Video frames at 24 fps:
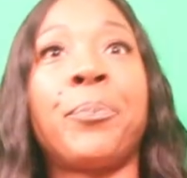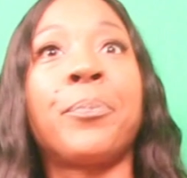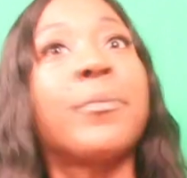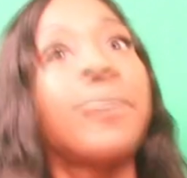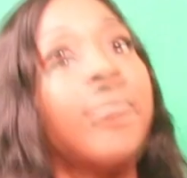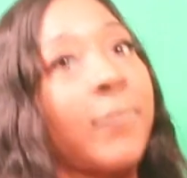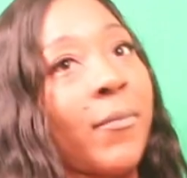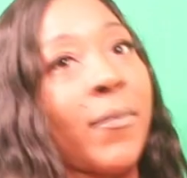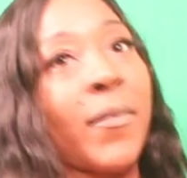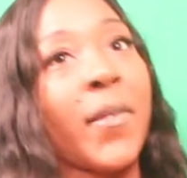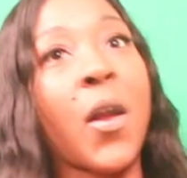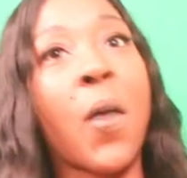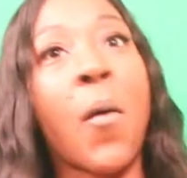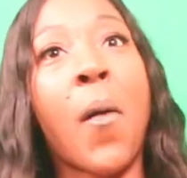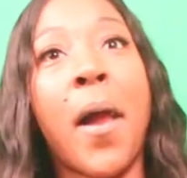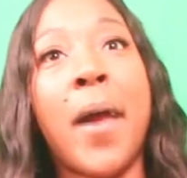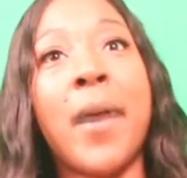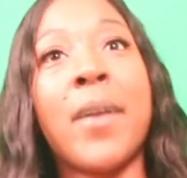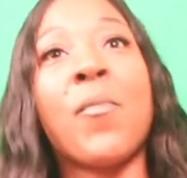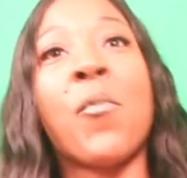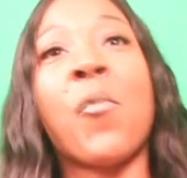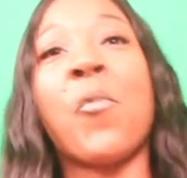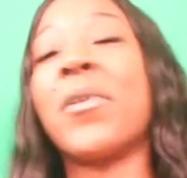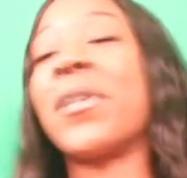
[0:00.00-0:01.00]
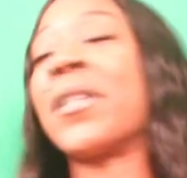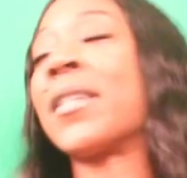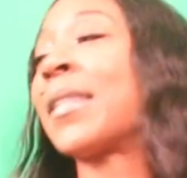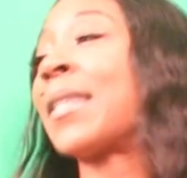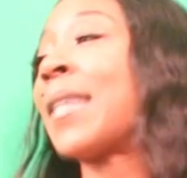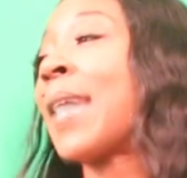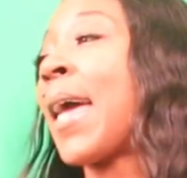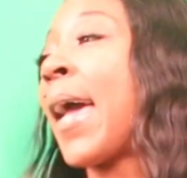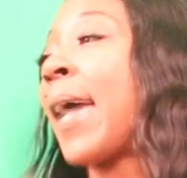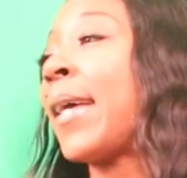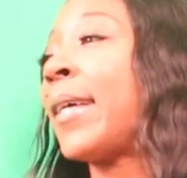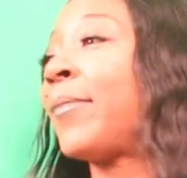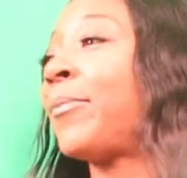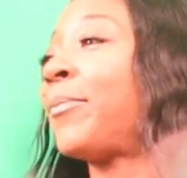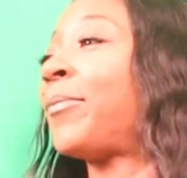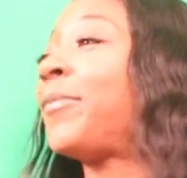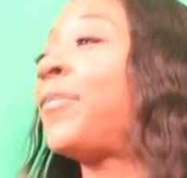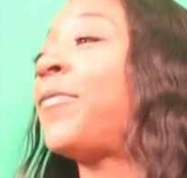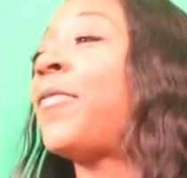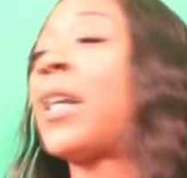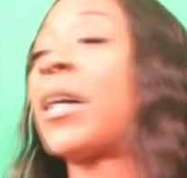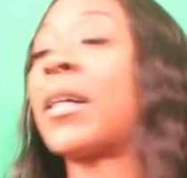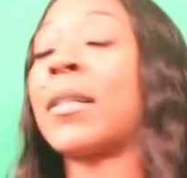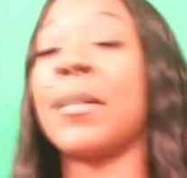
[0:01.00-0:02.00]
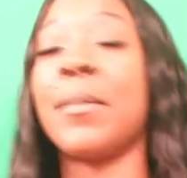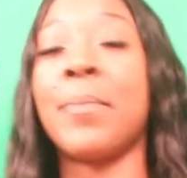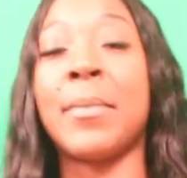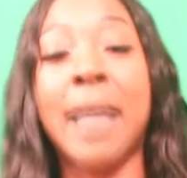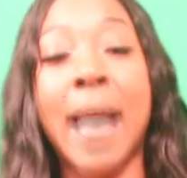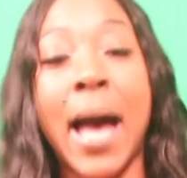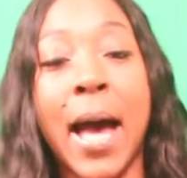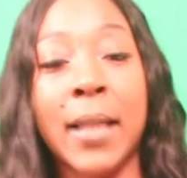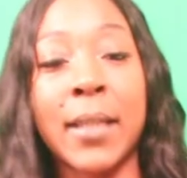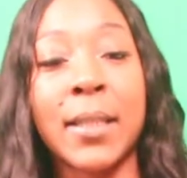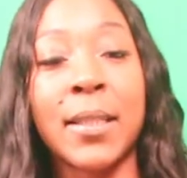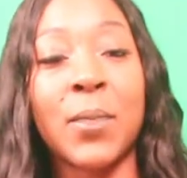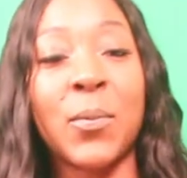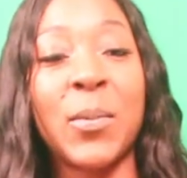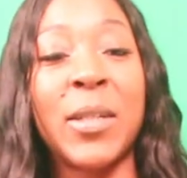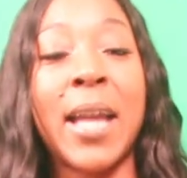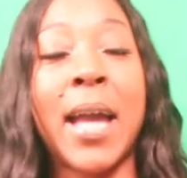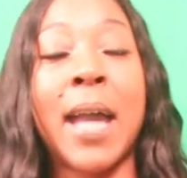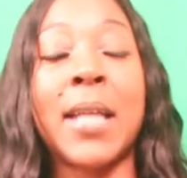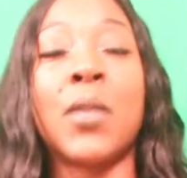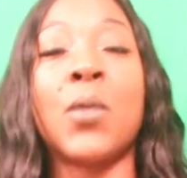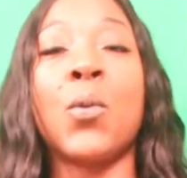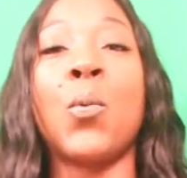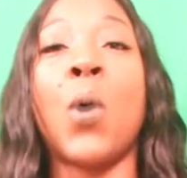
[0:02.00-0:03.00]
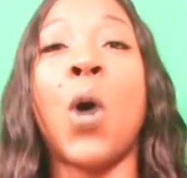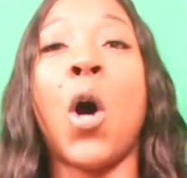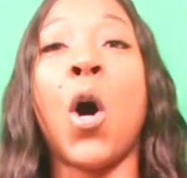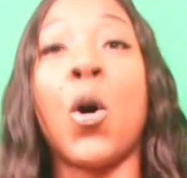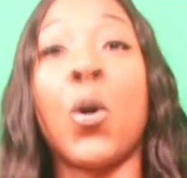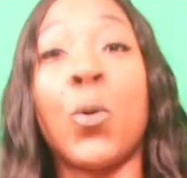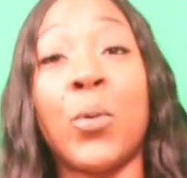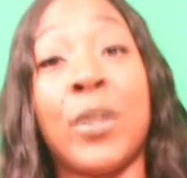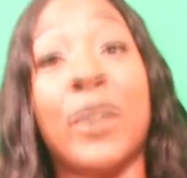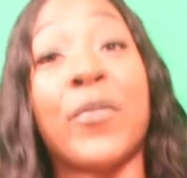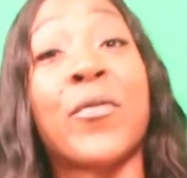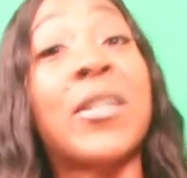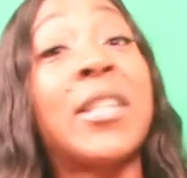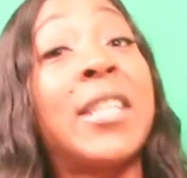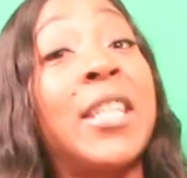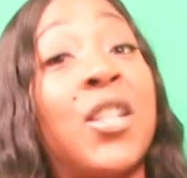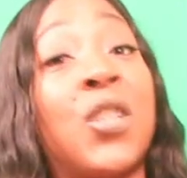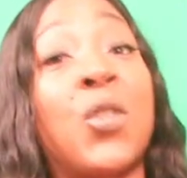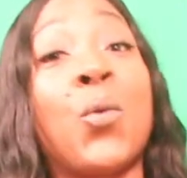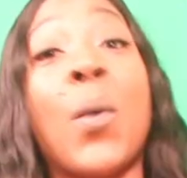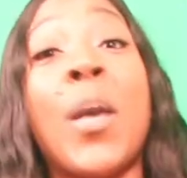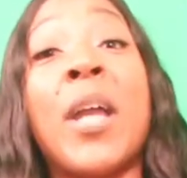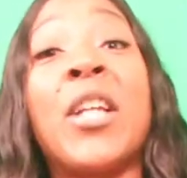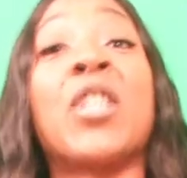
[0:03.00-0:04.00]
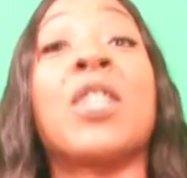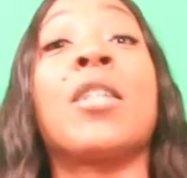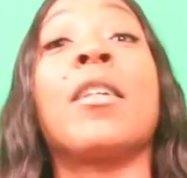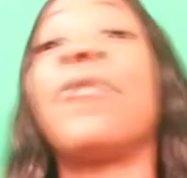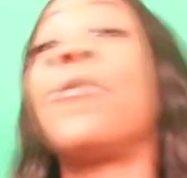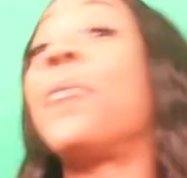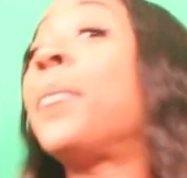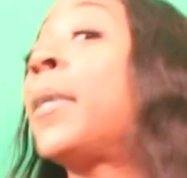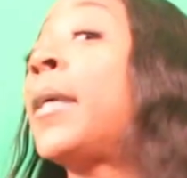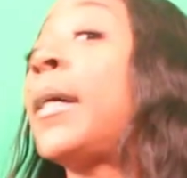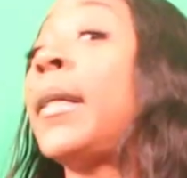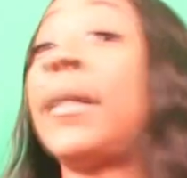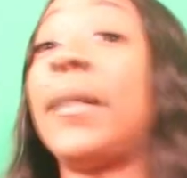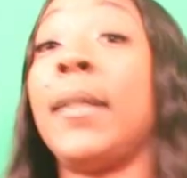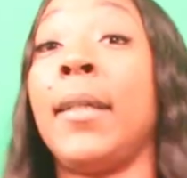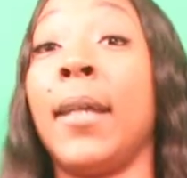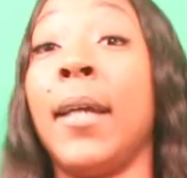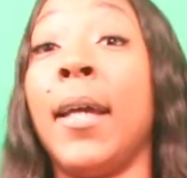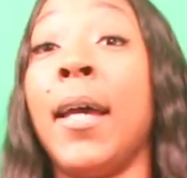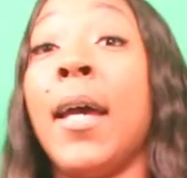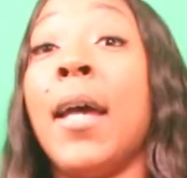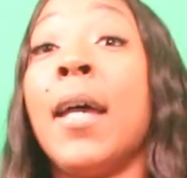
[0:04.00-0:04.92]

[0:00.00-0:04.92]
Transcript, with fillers: Right. Okay, which right. is that fuck them dollars, we got to a whole different situation of money.